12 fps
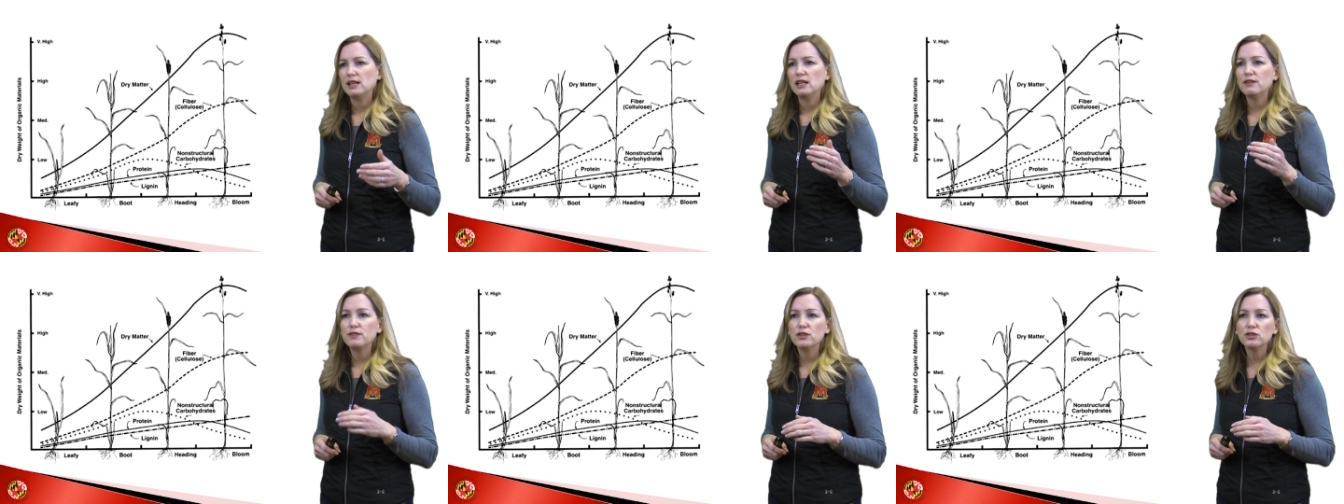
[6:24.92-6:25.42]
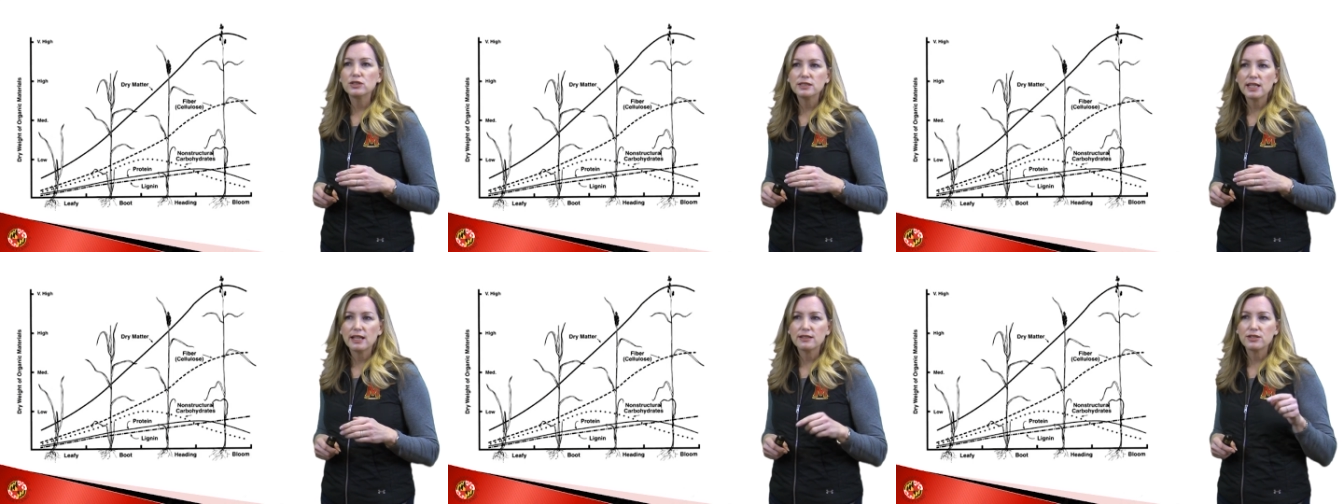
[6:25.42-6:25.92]
If you look
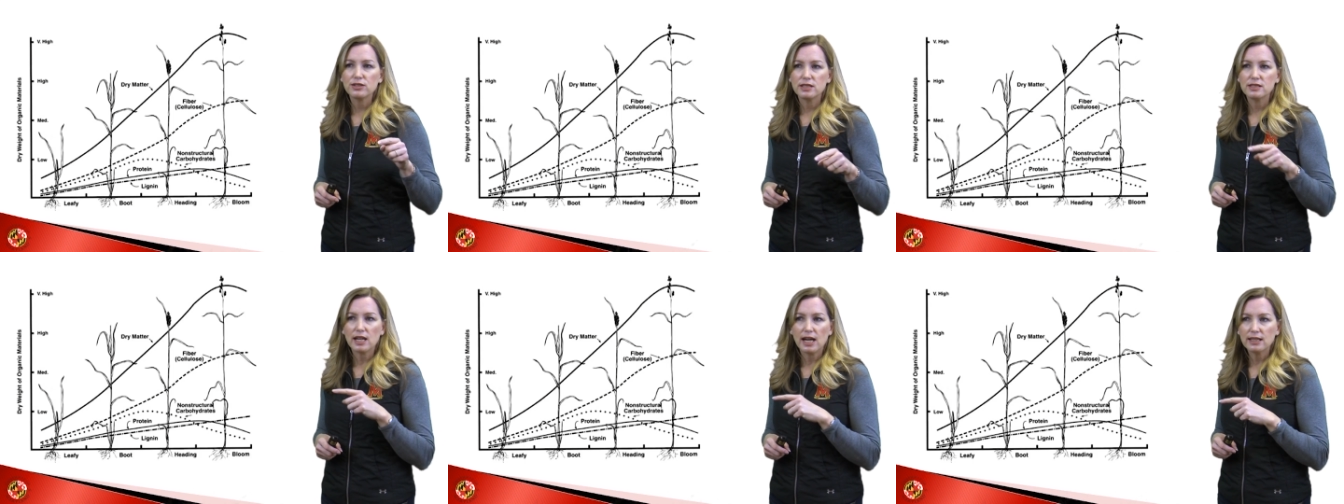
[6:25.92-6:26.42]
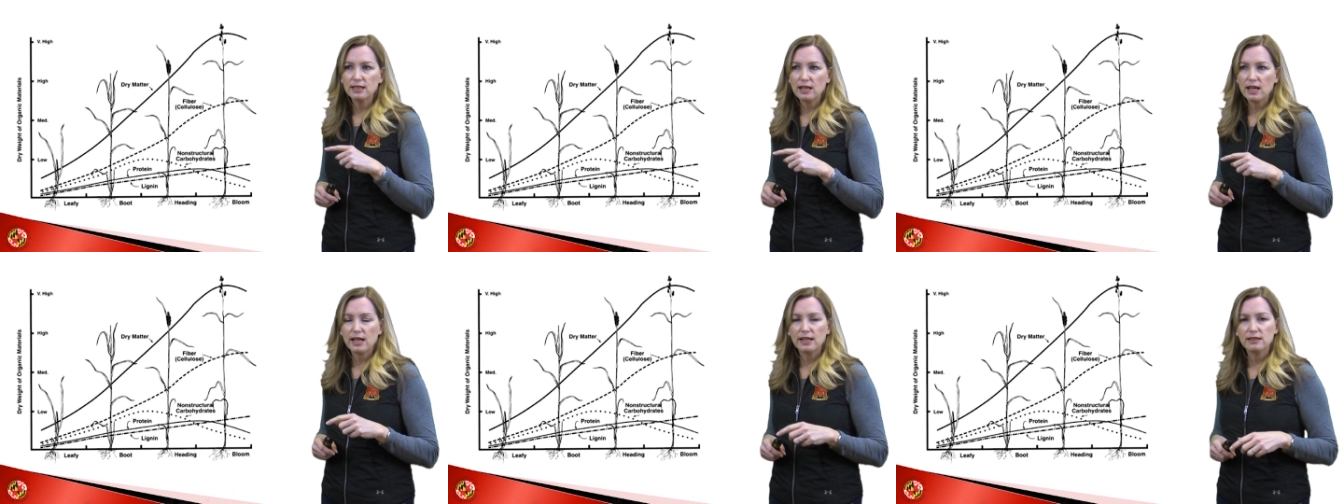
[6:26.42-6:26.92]
down to the dotted
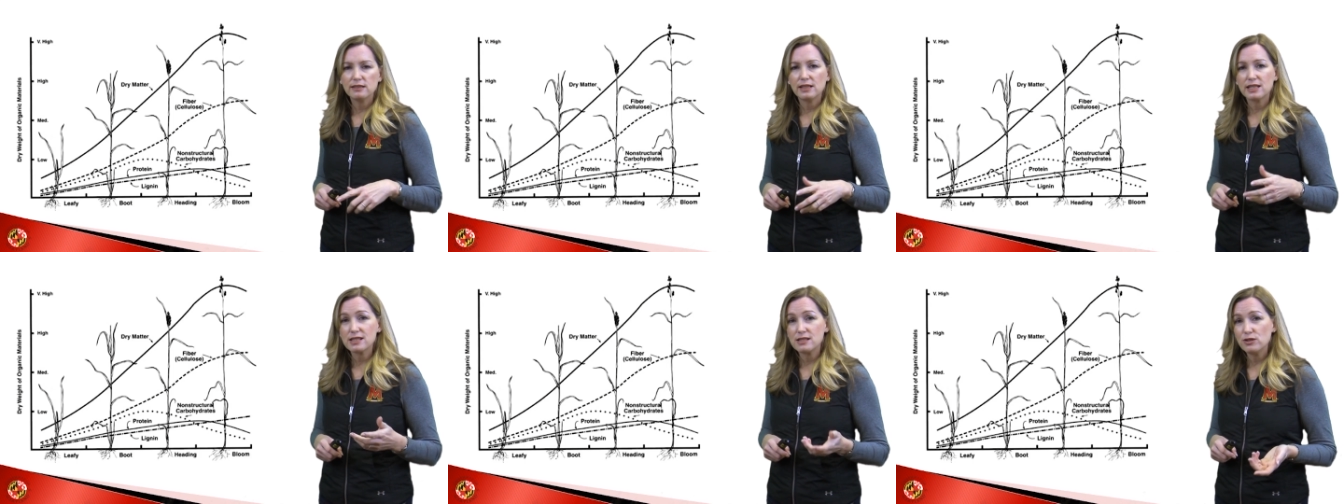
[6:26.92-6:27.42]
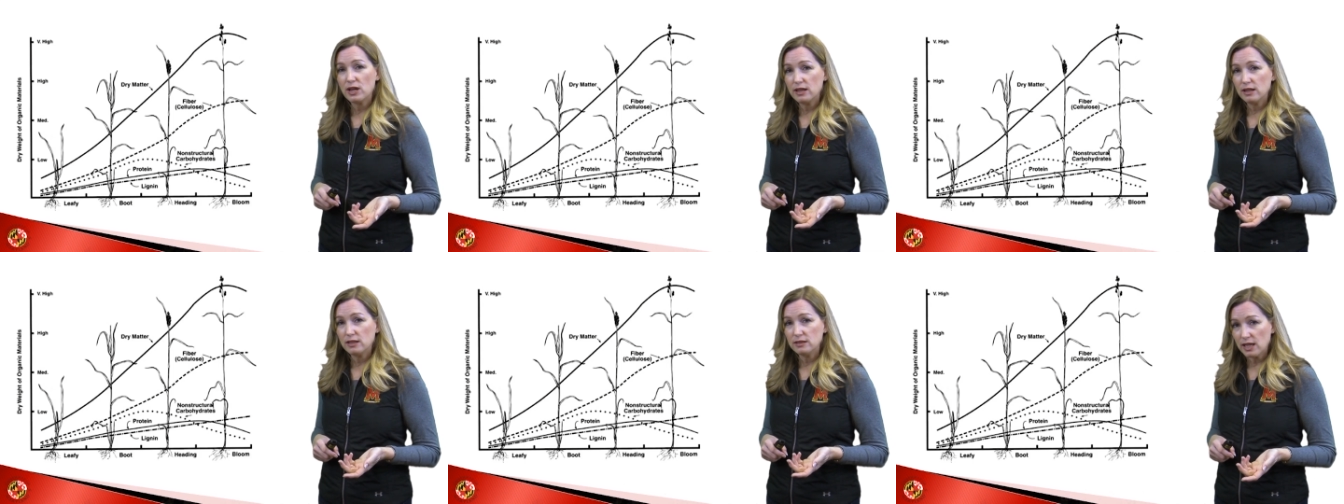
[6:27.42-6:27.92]
line, that's
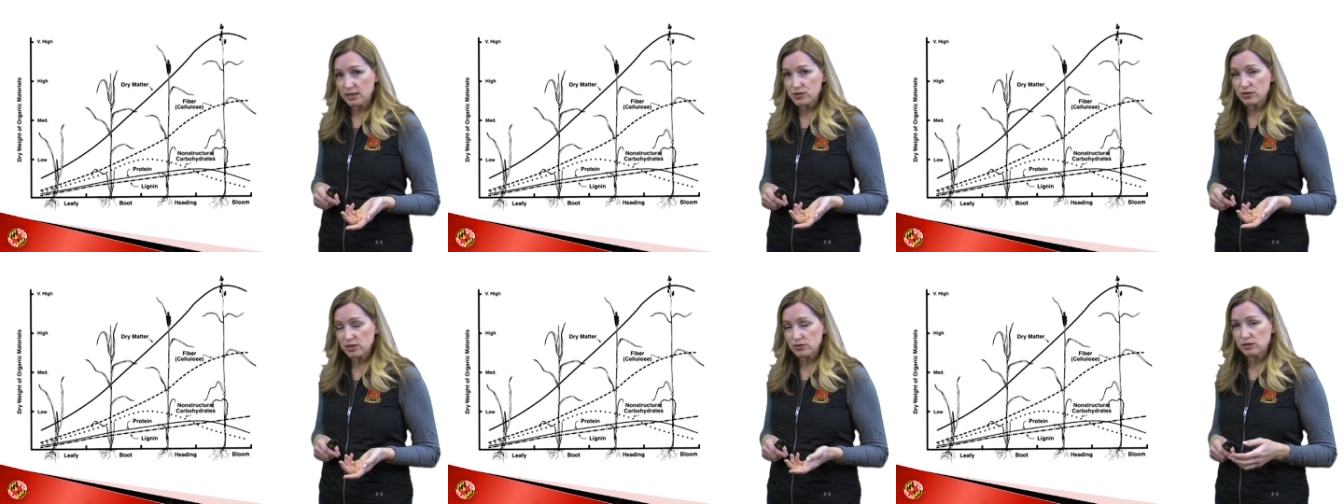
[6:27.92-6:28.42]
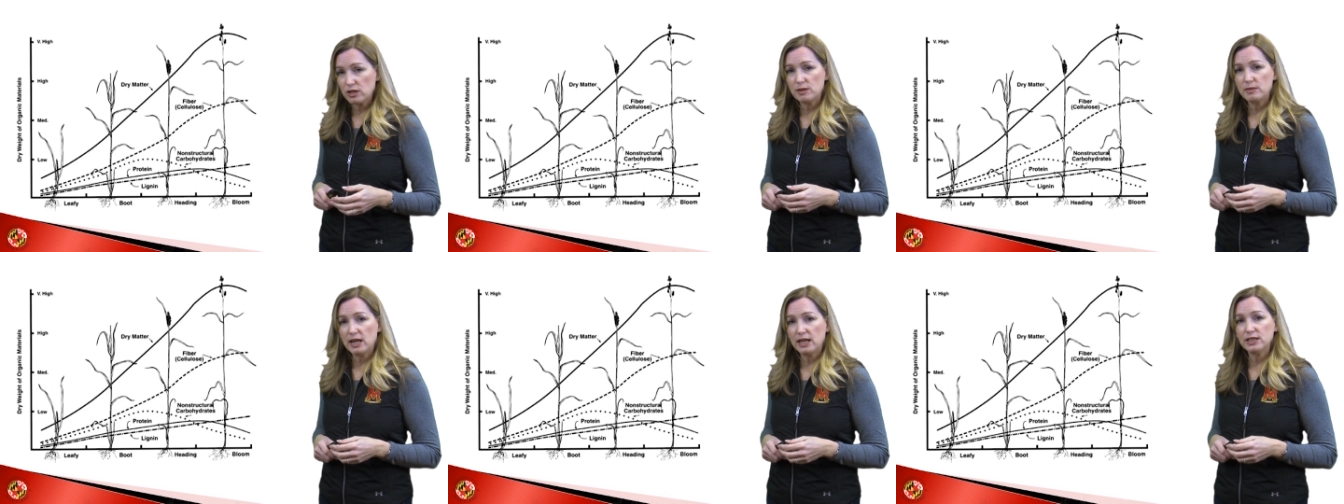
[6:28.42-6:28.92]
non-structural
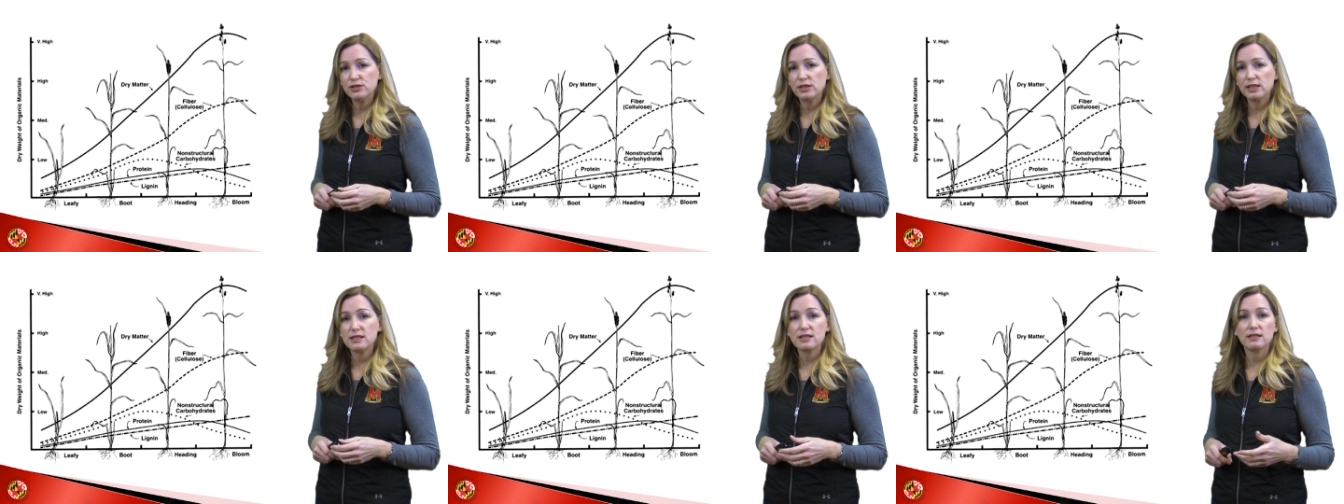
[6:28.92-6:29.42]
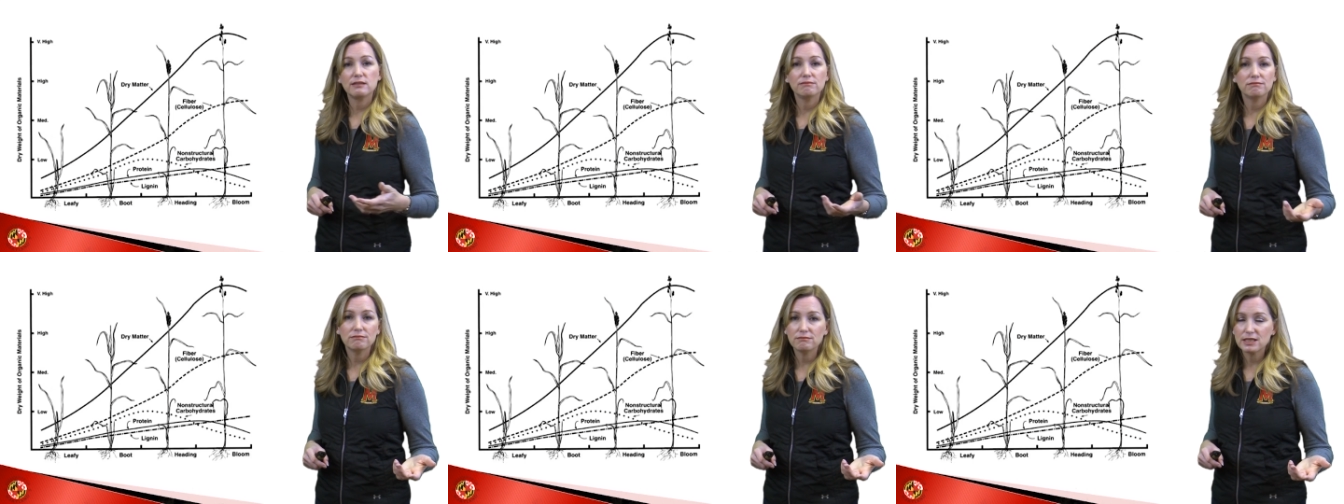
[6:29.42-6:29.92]
carbohydrates.
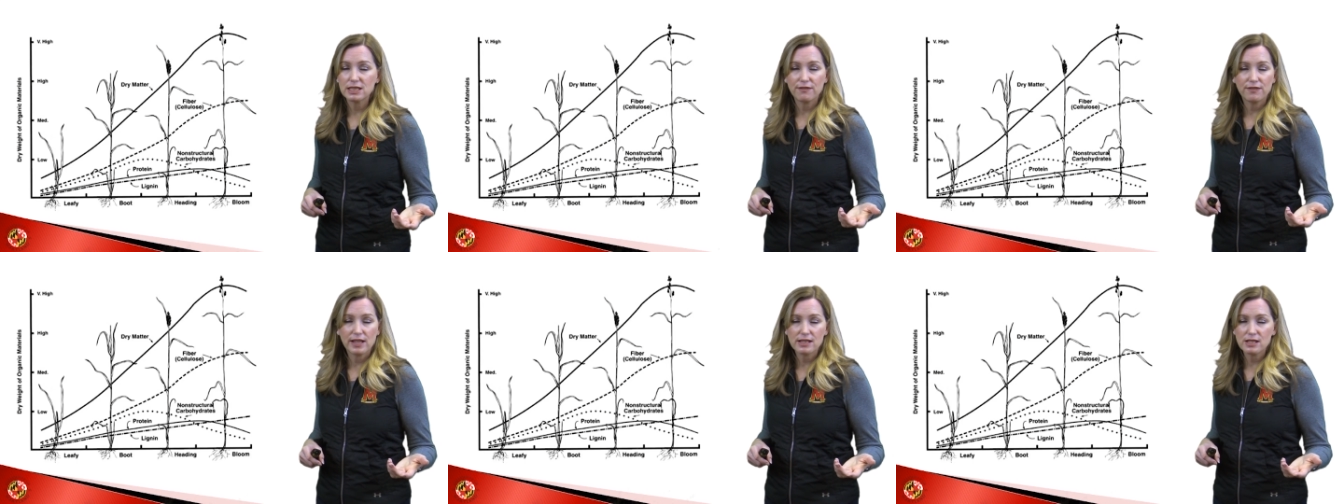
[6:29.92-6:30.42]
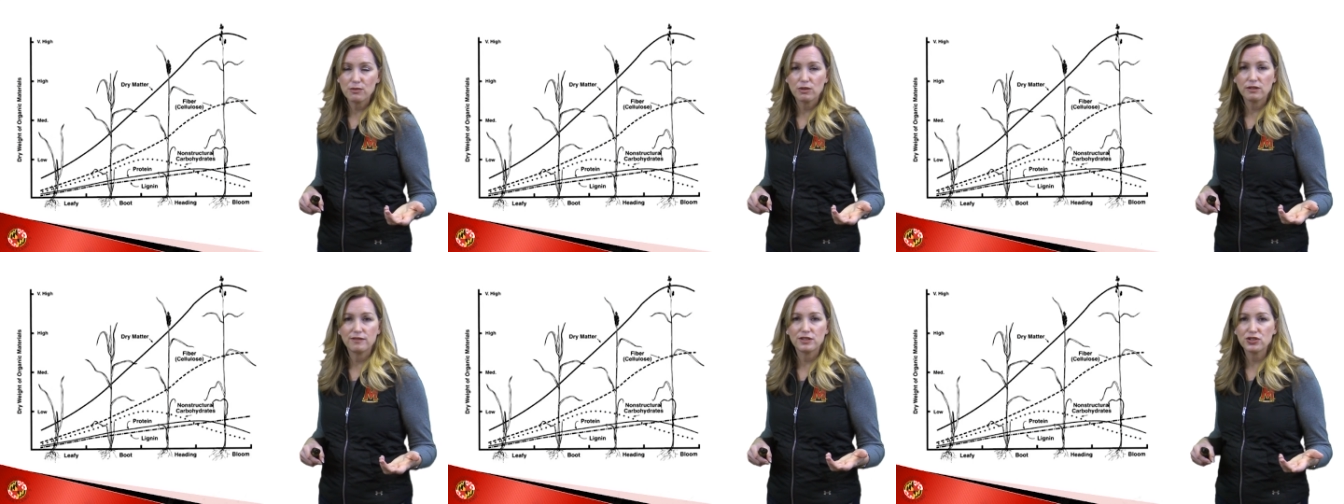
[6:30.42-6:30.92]
It's a fancy
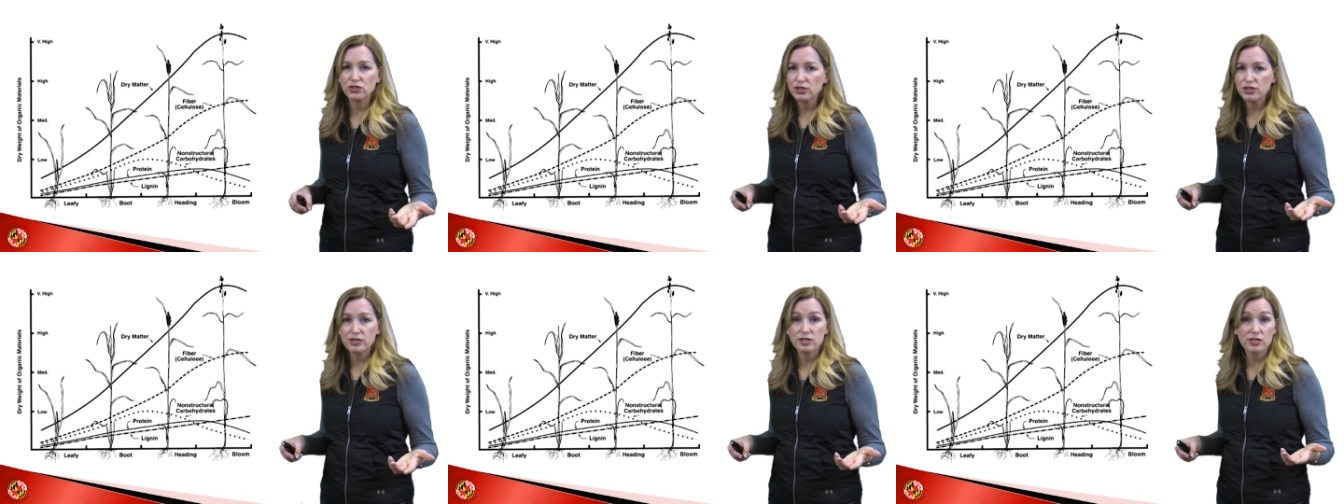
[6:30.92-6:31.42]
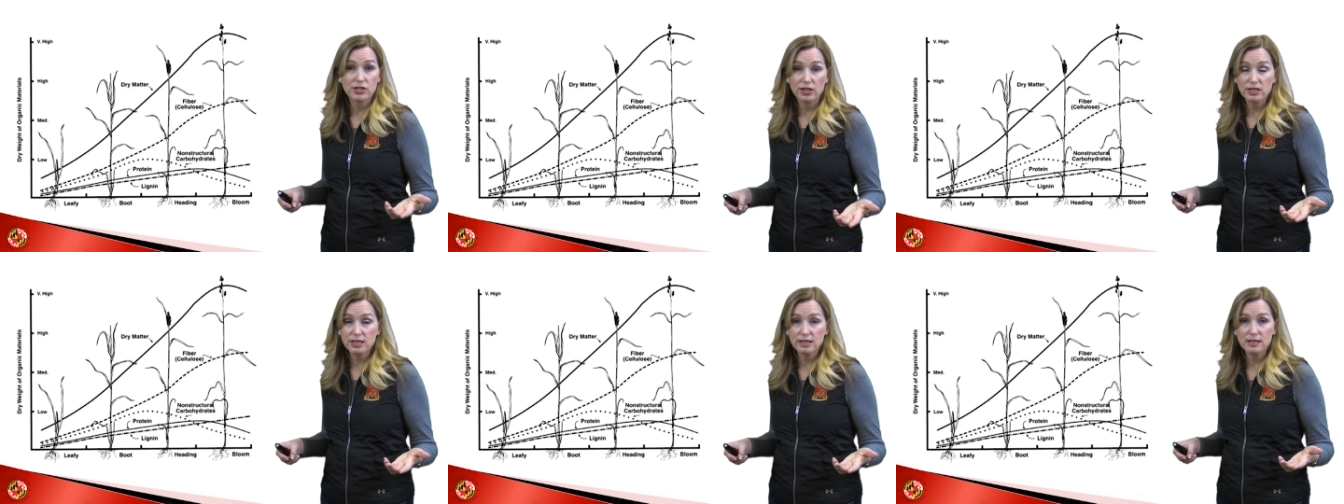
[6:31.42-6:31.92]
word for sugars and
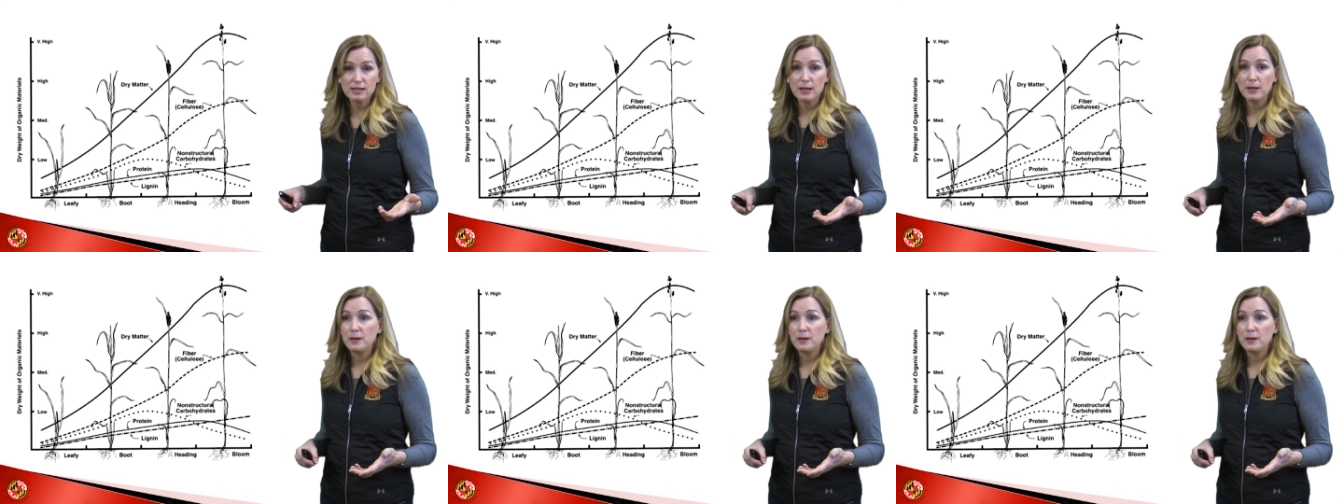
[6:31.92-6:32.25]
starches.